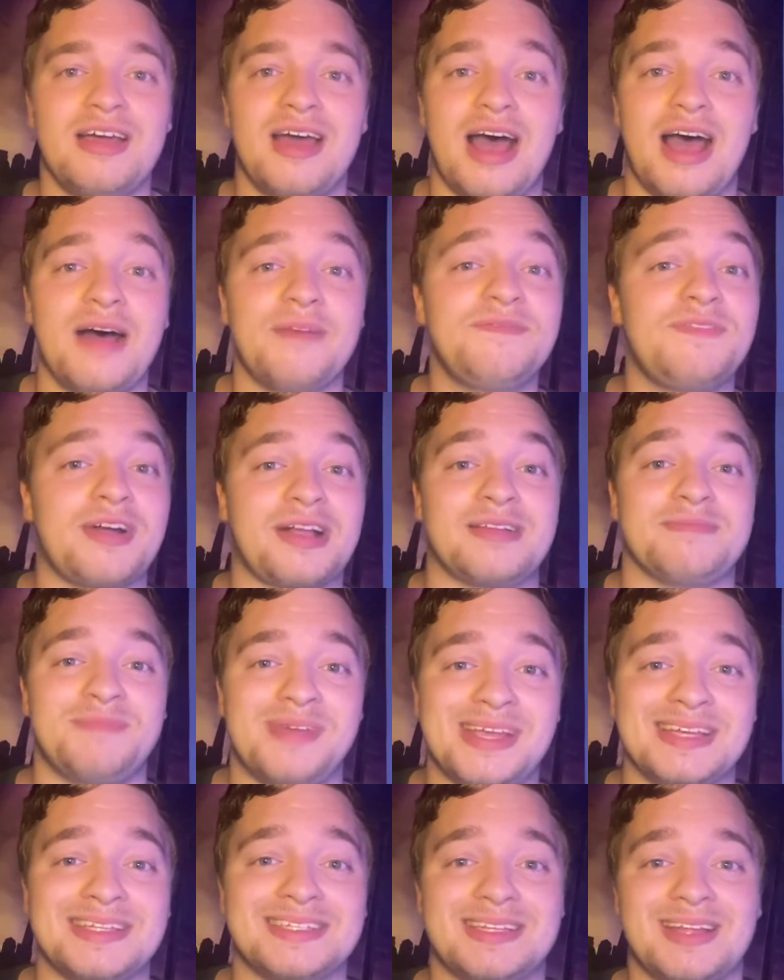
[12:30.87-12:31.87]
I'm fucking
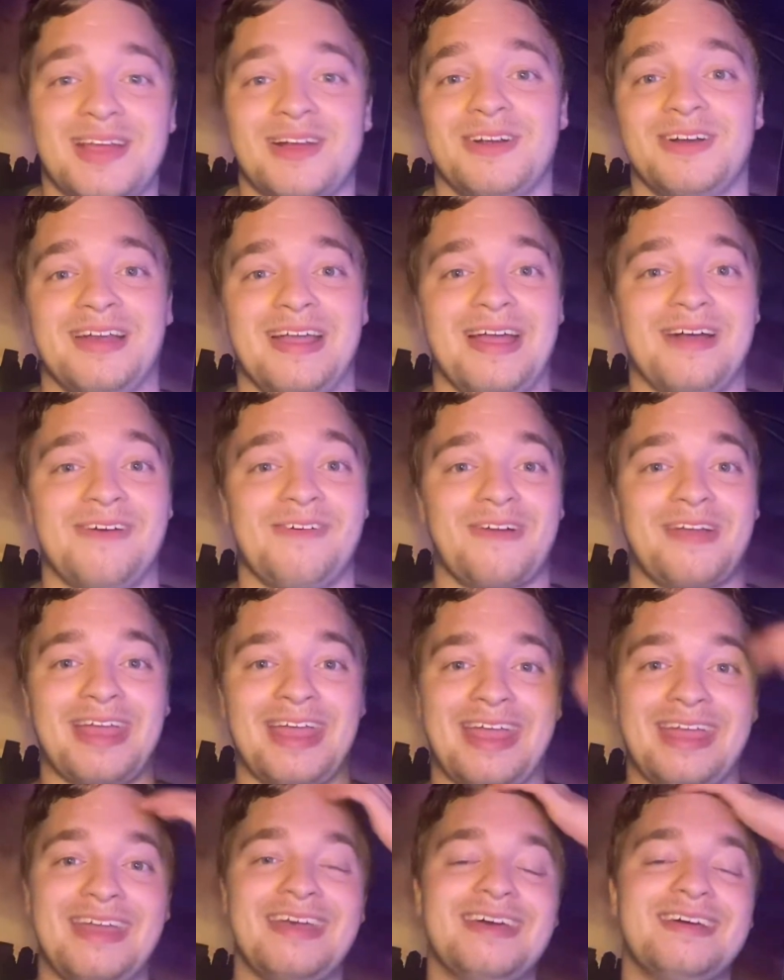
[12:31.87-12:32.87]
pissed at her now, okay?